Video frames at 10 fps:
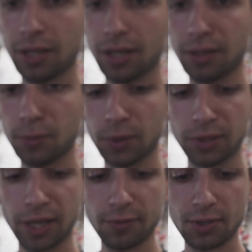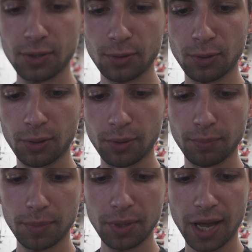and we'll have to
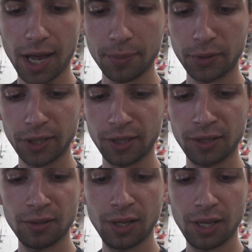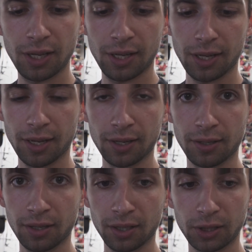maybe hammer it in
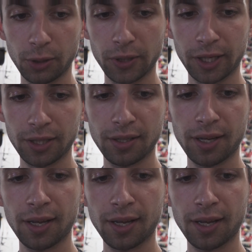and glue it in.